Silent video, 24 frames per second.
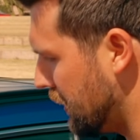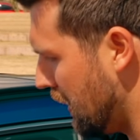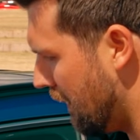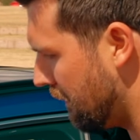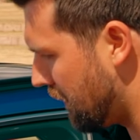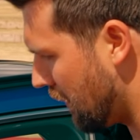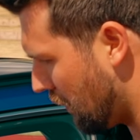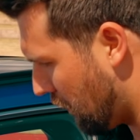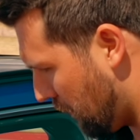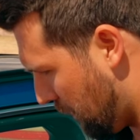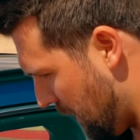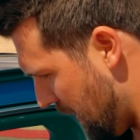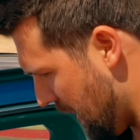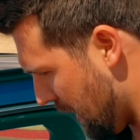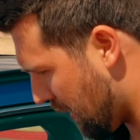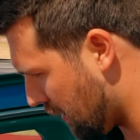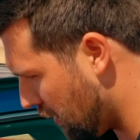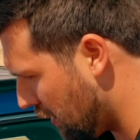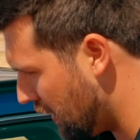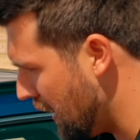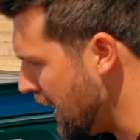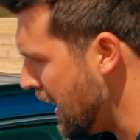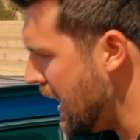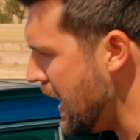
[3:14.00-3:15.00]
of this
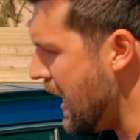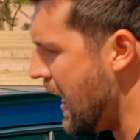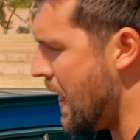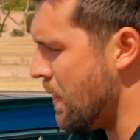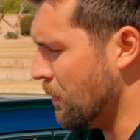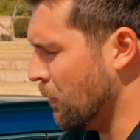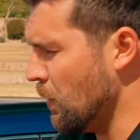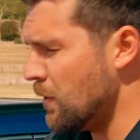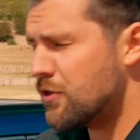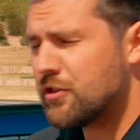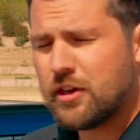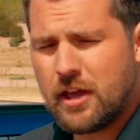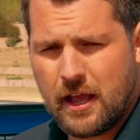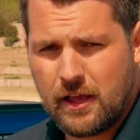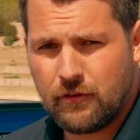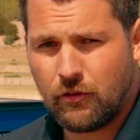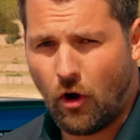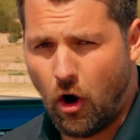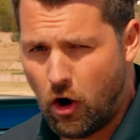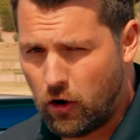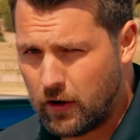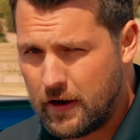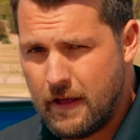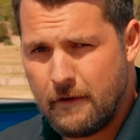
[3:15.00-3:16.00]
vehicle, in which case
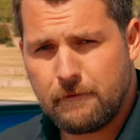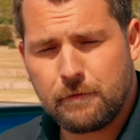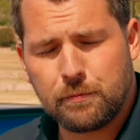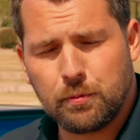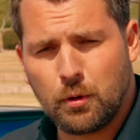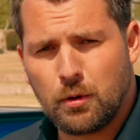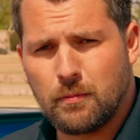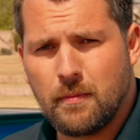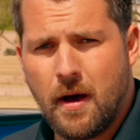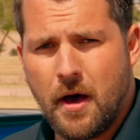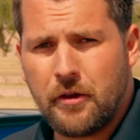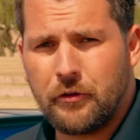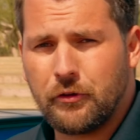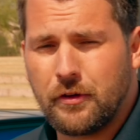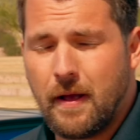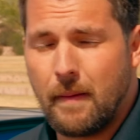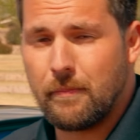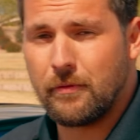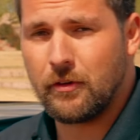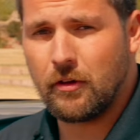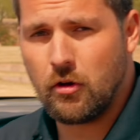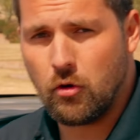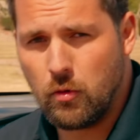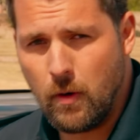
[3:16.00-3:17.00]
our F Sport model
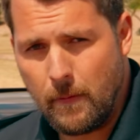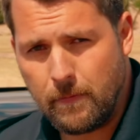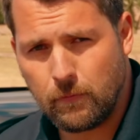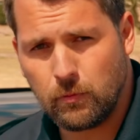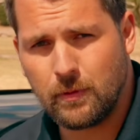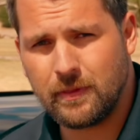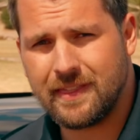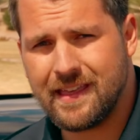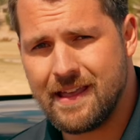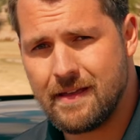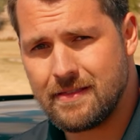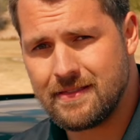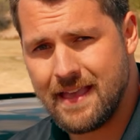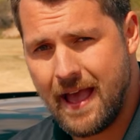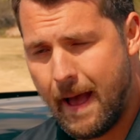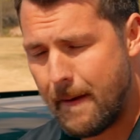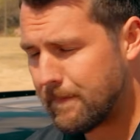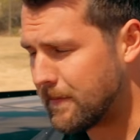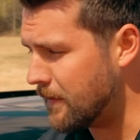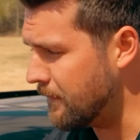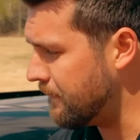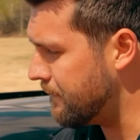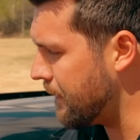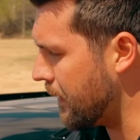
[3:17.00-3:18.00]
comes equipped with the
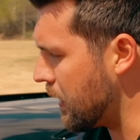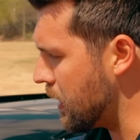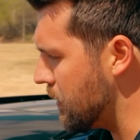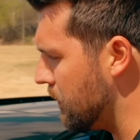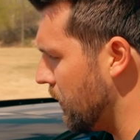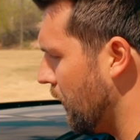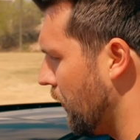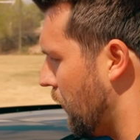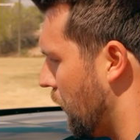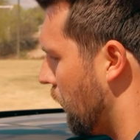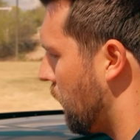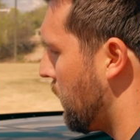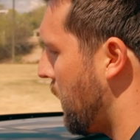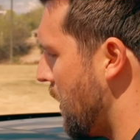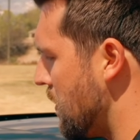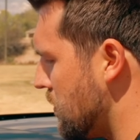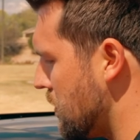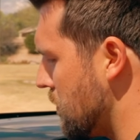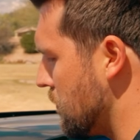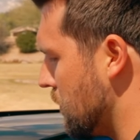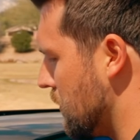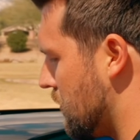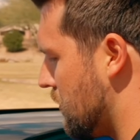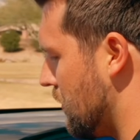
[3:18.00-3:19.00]
adaptive variable
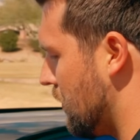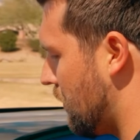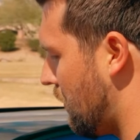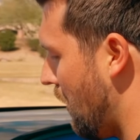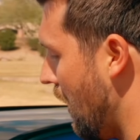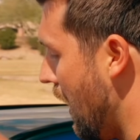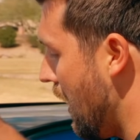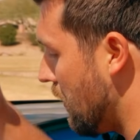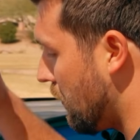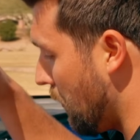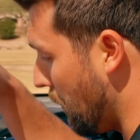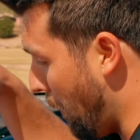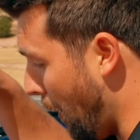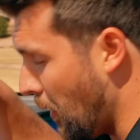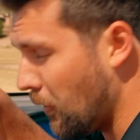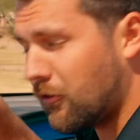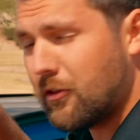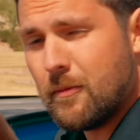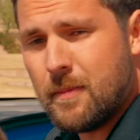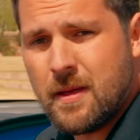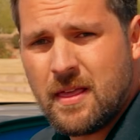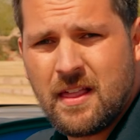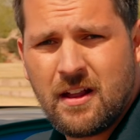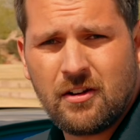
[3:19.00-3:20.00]
suspension, which is supposed
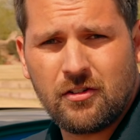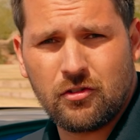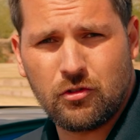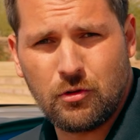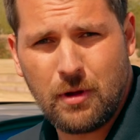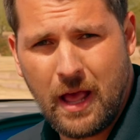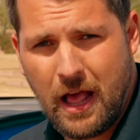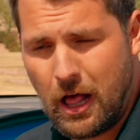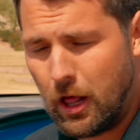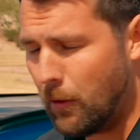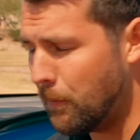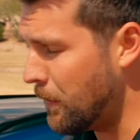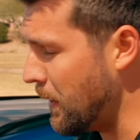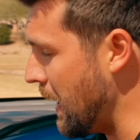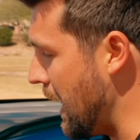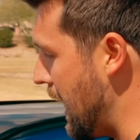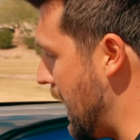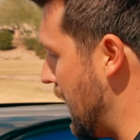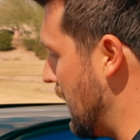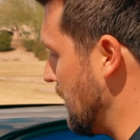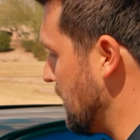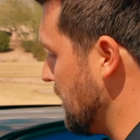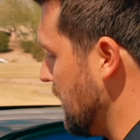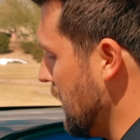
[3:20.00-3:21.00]
to be there to help
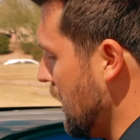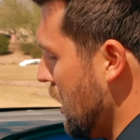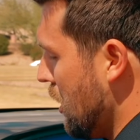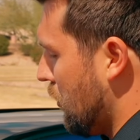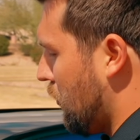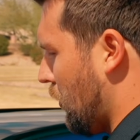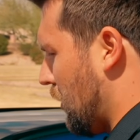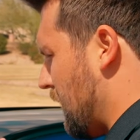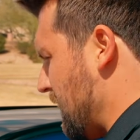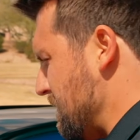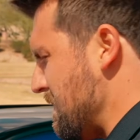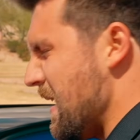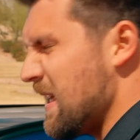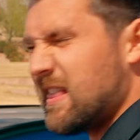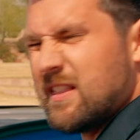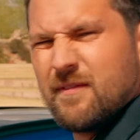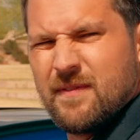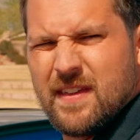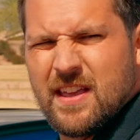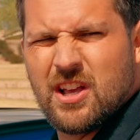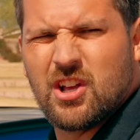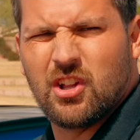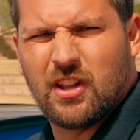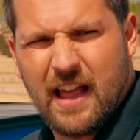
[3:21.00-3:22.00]
and sort of make the
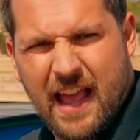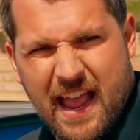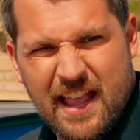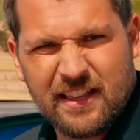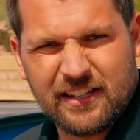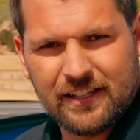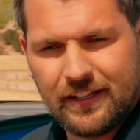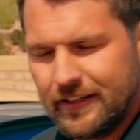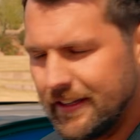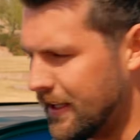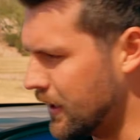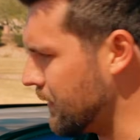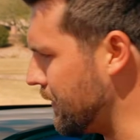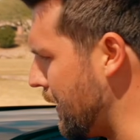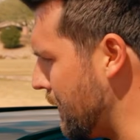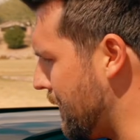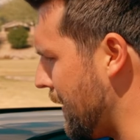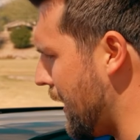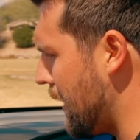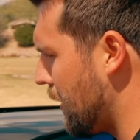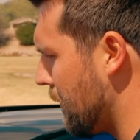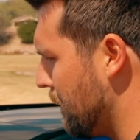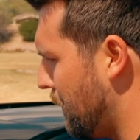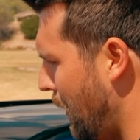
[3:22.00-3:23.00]
vehicle handle a little bit
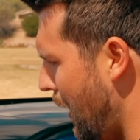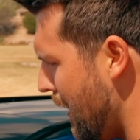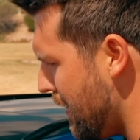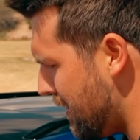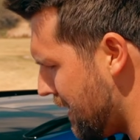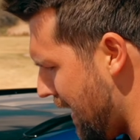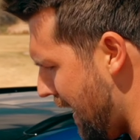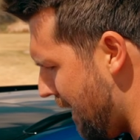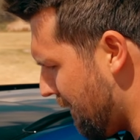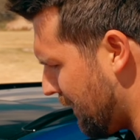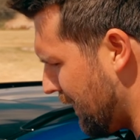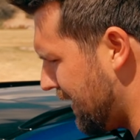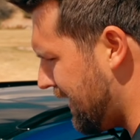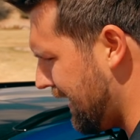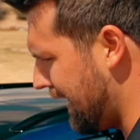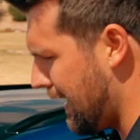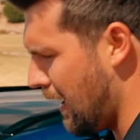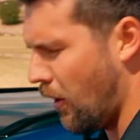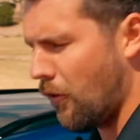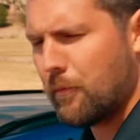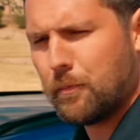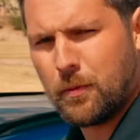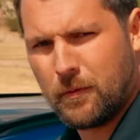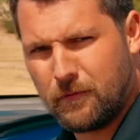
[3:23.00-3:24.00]
better, but everything
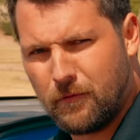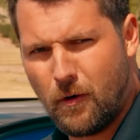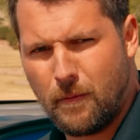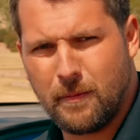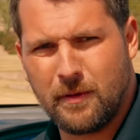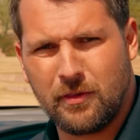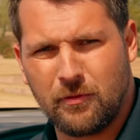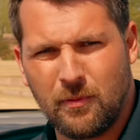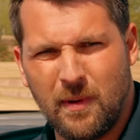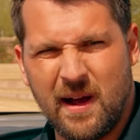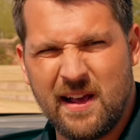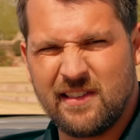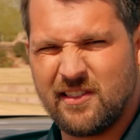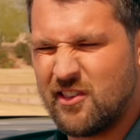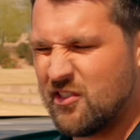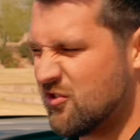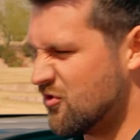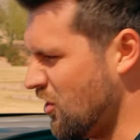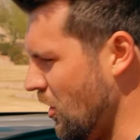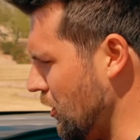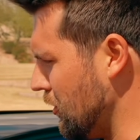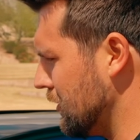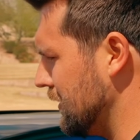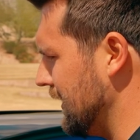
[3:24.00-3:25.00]
else performance-wise is
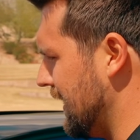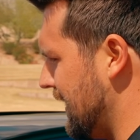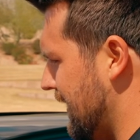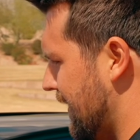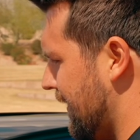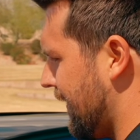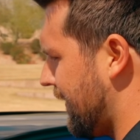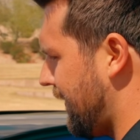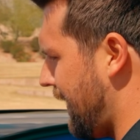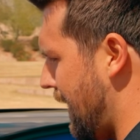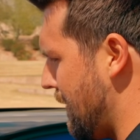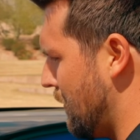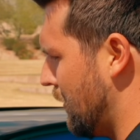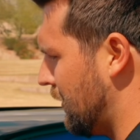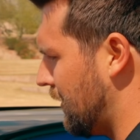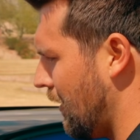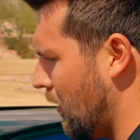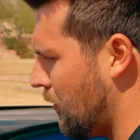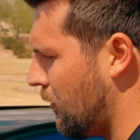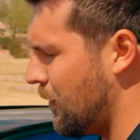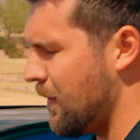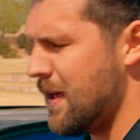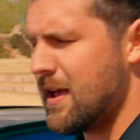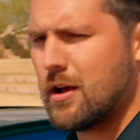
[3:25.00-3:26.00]
generally the same with
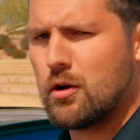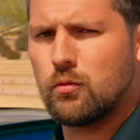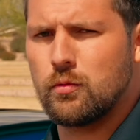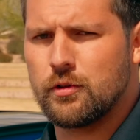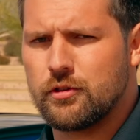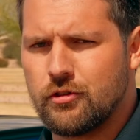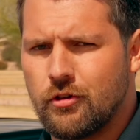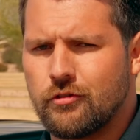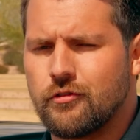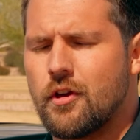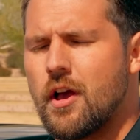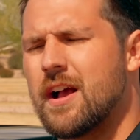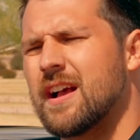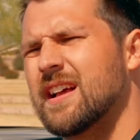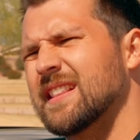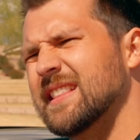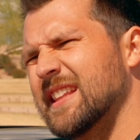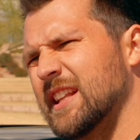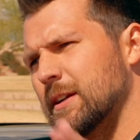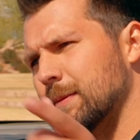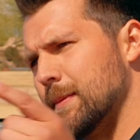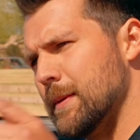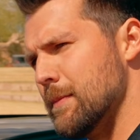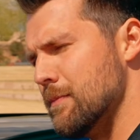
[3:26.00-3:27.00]
this vehicle, which I'll talk a
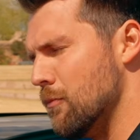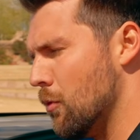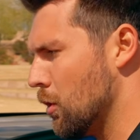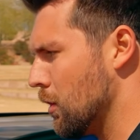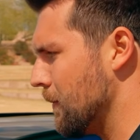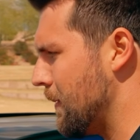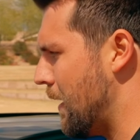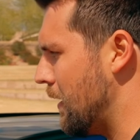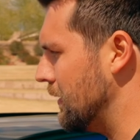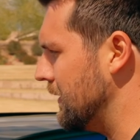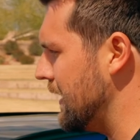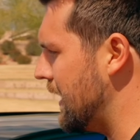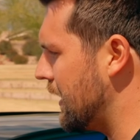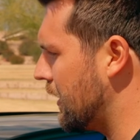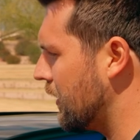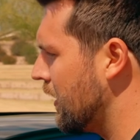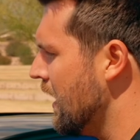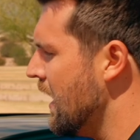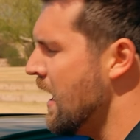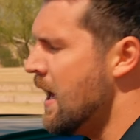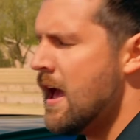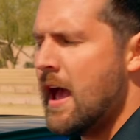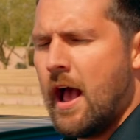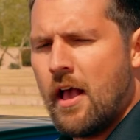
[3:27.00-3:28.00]
little bit more about later
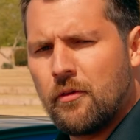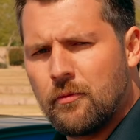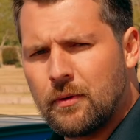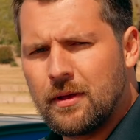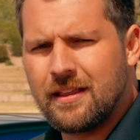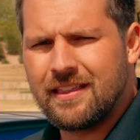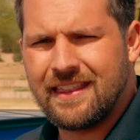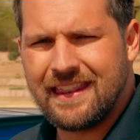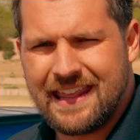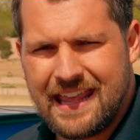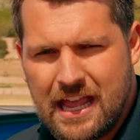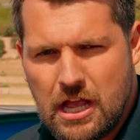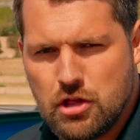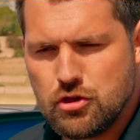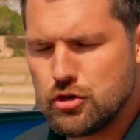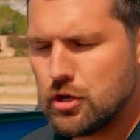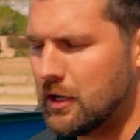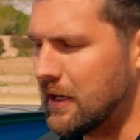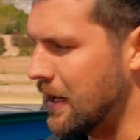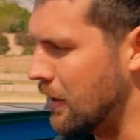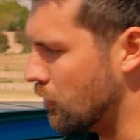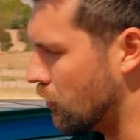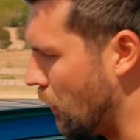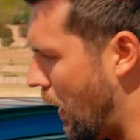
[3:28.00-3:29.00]
as we get to the
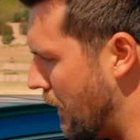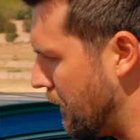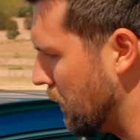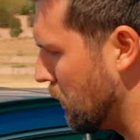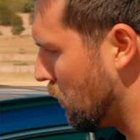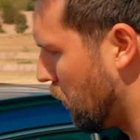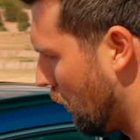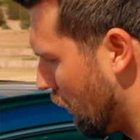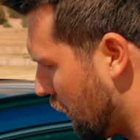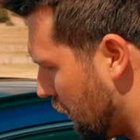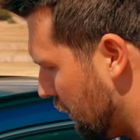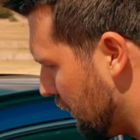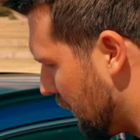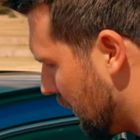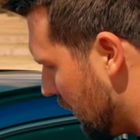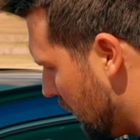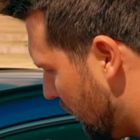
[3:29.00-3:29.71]
engine and driving portions of the